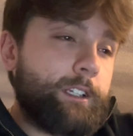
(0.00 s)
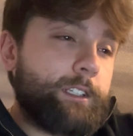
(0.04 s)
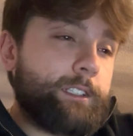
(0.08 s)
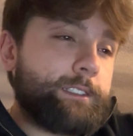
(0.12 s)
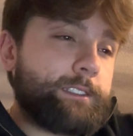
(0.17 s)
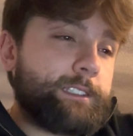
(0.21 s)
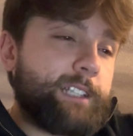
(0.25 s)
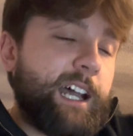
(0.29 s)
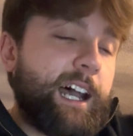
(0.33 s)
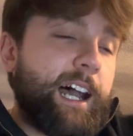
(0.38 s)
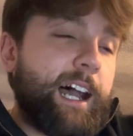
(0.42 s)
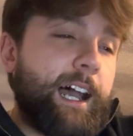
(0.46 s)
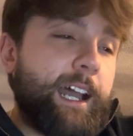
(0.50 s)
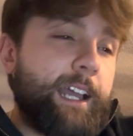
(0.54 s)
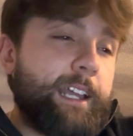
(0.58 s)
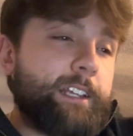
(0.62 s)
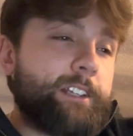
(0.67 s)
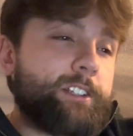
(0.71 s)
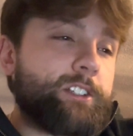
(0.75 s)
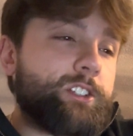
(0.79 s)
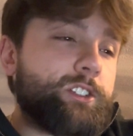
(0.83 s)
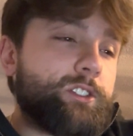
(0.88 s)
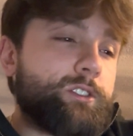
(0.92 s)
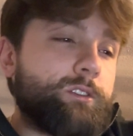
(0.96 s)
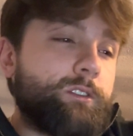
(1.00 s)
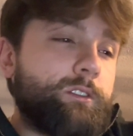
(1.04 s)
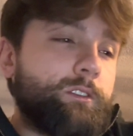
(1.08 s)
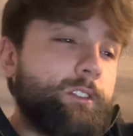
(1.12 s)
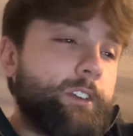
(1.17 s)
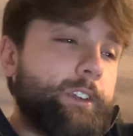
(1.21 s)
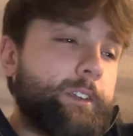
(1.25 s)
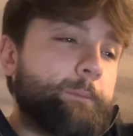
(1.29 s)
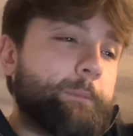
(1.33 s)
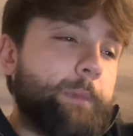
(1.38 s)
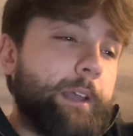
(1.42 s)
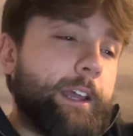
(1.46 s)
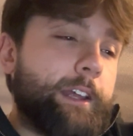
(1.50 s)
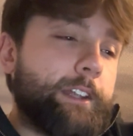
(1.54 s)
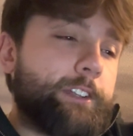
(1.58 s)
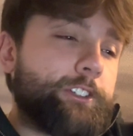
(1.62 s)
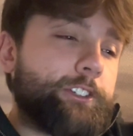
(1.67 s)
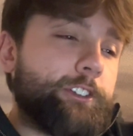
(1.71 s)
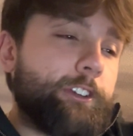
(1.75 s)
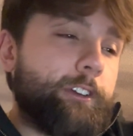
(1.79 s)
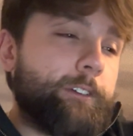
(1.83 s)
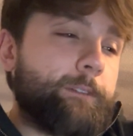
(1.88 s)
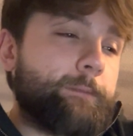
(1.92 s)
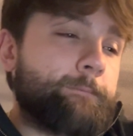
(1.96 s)
the highest scoring
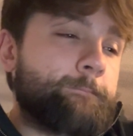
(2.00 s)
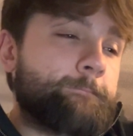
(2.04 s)
matchup.